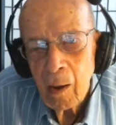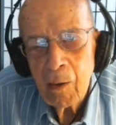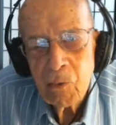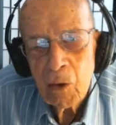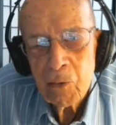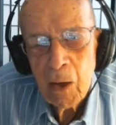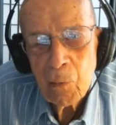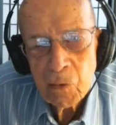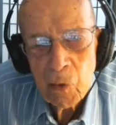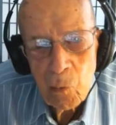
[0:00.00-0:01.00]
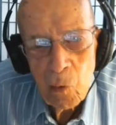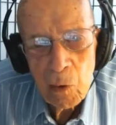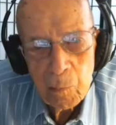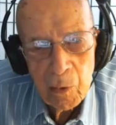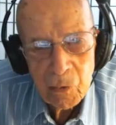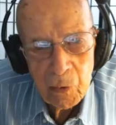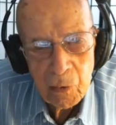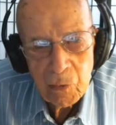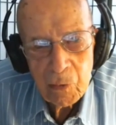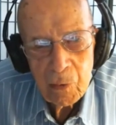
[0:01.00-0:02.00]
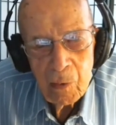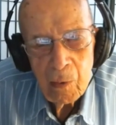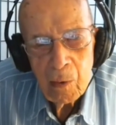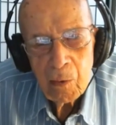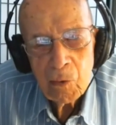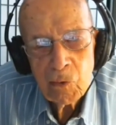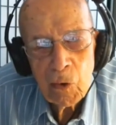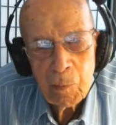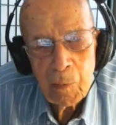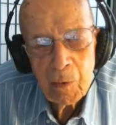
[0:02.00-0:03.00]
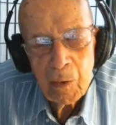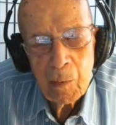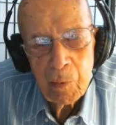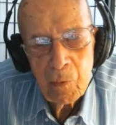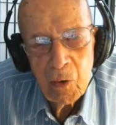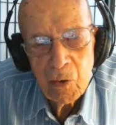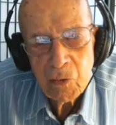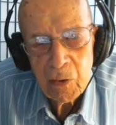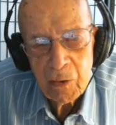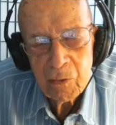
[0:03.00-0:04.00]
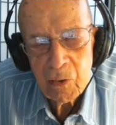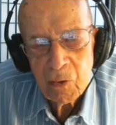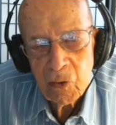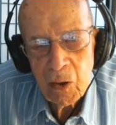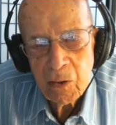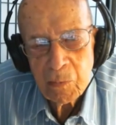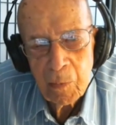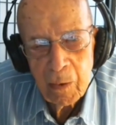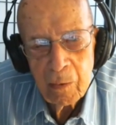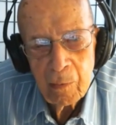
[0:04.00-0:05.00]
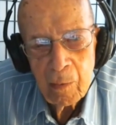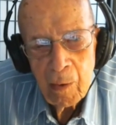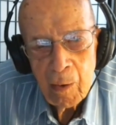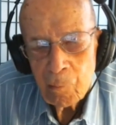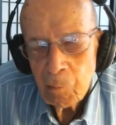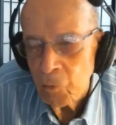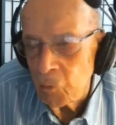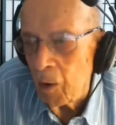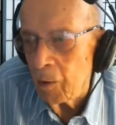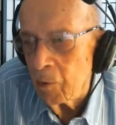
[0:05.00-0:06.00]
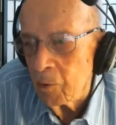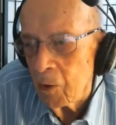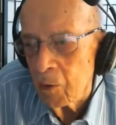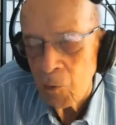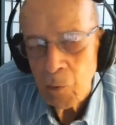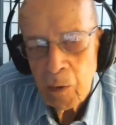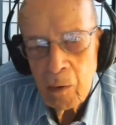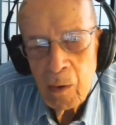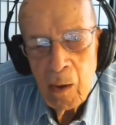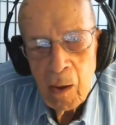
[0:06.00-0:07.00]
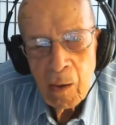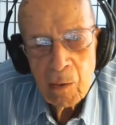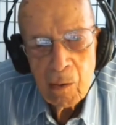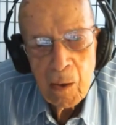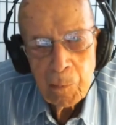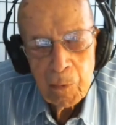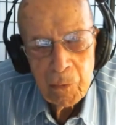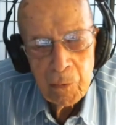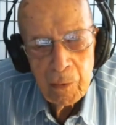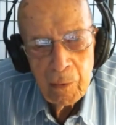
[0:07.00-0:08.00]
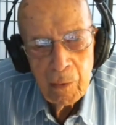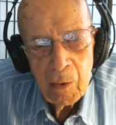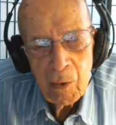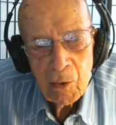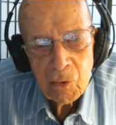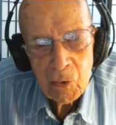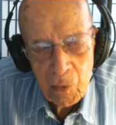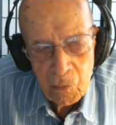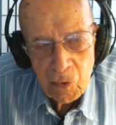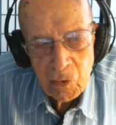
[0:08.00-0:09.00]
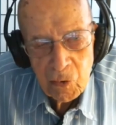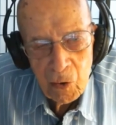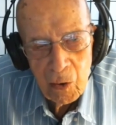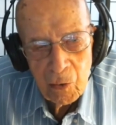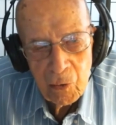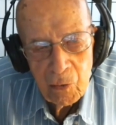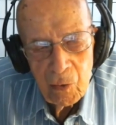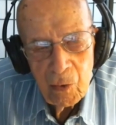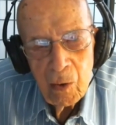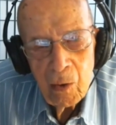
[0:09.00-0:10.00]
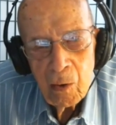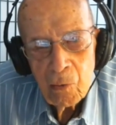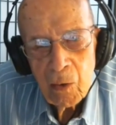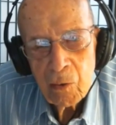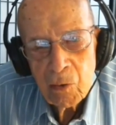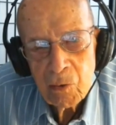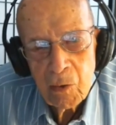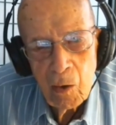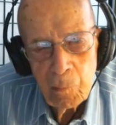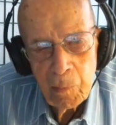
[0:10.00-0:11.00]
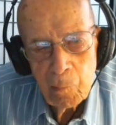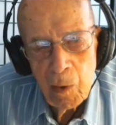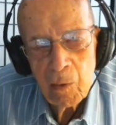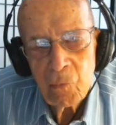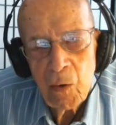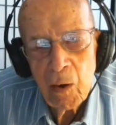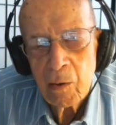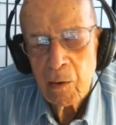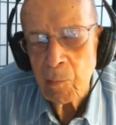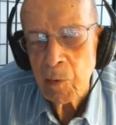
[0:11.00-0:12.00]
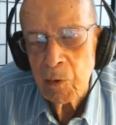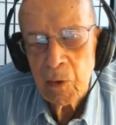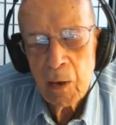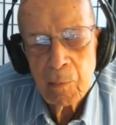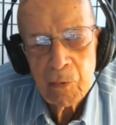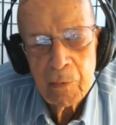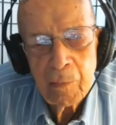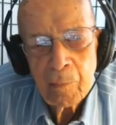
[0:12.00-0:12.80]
I thought that was the wrong message. It took me a number of years to get the change made, but finally did, and we ended up with a service chart that has now been modified a number of times,